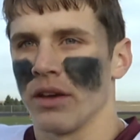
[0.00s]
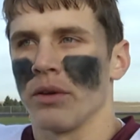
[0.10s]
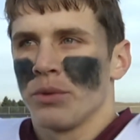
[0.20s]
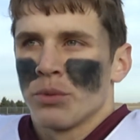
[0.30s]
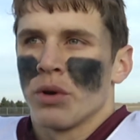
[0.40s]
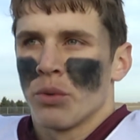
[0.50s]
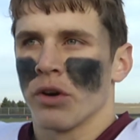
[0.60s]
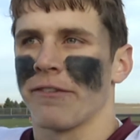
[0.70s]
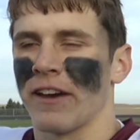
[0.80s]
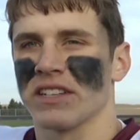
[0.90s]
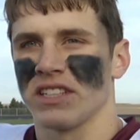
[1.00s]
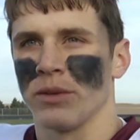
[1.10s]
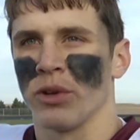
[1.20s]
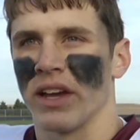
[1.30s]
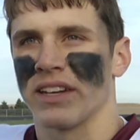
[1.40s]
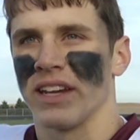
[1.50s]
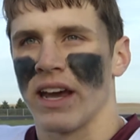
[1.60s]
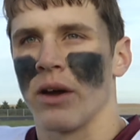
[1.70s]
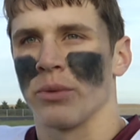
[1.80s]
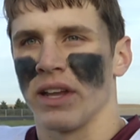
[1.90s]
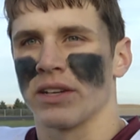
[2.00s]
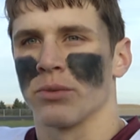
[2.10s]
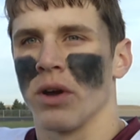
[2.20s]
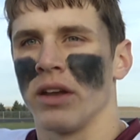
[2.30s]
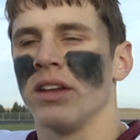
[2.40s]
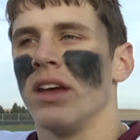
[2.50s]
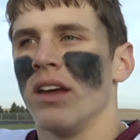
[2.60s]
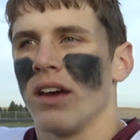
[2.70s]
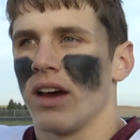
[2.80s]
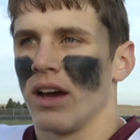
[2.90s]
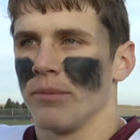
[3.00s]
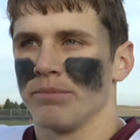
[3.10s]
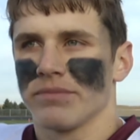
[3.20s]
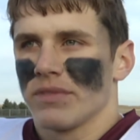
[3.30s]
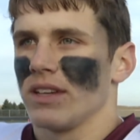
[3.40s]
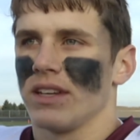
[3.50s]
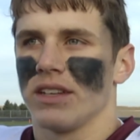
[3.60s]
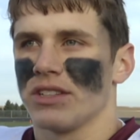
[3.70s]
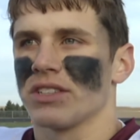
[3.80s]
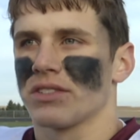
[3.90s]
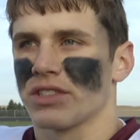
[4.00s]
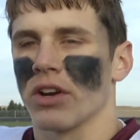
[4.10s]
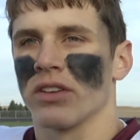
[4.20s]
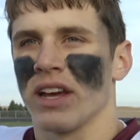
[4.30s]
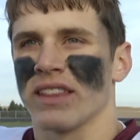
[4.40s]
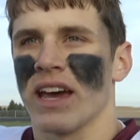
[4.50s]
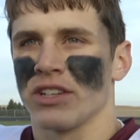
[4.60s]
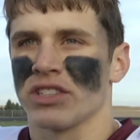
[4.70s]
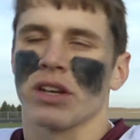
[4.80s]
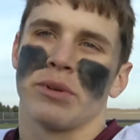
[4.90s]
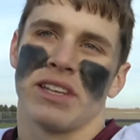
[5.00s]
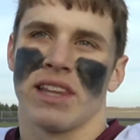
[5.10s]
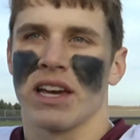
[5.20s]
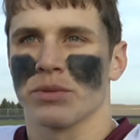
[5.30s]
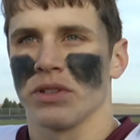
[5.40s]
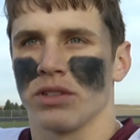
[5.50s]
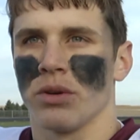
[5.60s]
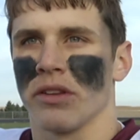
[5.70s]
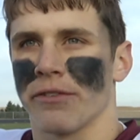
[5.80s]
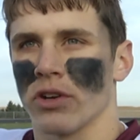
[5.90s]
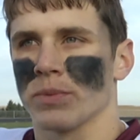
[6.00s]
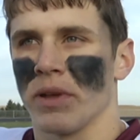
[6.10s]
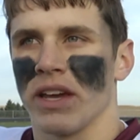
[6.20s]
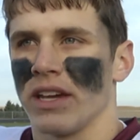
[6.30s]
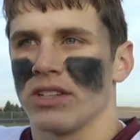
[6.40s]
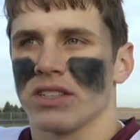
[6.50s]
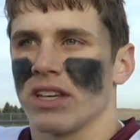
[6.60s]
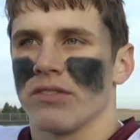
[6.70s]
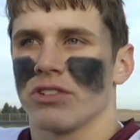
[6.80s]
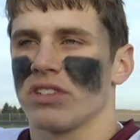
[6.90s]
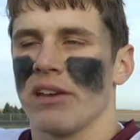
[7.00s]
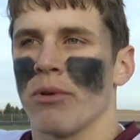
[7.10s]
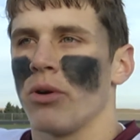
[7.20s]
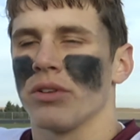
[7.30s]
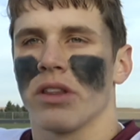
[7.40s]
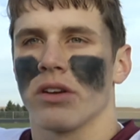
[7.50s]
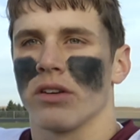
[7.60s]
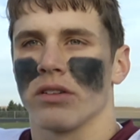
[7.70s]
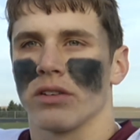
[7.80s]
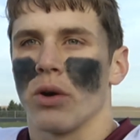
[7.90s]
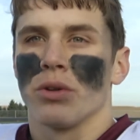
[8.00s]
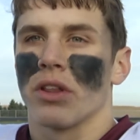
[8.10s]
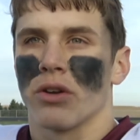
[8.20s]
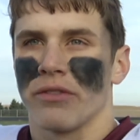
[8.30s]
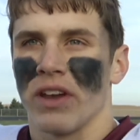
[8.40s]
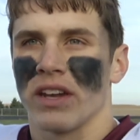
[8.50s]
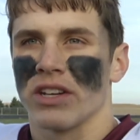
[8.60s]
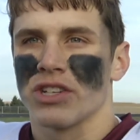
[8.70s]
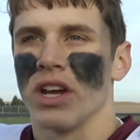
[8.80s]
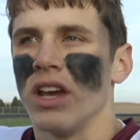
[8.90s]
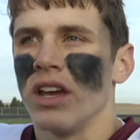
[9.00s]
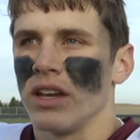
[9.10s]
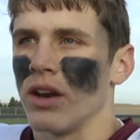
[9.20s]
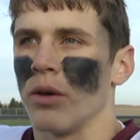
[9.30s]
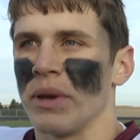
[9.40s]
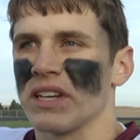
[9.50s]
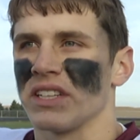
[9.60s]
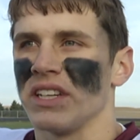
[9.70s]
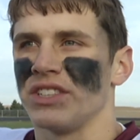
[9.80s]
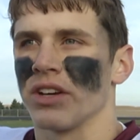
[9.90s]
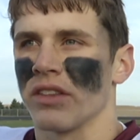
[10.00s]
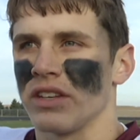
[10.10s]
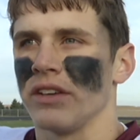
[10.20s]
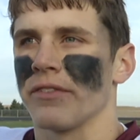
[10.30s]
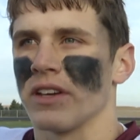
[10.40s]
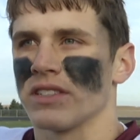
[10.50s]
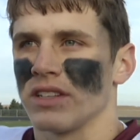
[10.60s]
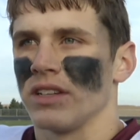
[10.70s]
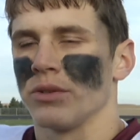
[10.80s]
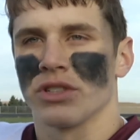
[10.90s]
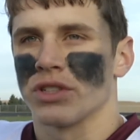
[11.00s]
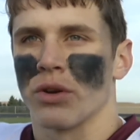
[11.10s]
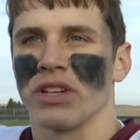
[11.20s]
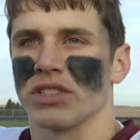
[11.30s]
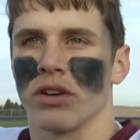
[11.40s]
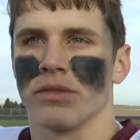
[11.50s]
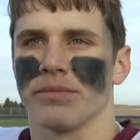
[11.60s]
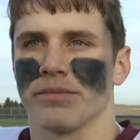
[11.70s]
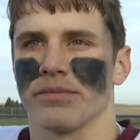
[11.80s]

The, you know we're a fast team. We like to get out. We like to run. Um, just starting like that, just like we did last week too on the first play, it just gives your team a whole nother whole nother advantage. You know, it makes it easier on the defense, and it was just a great start.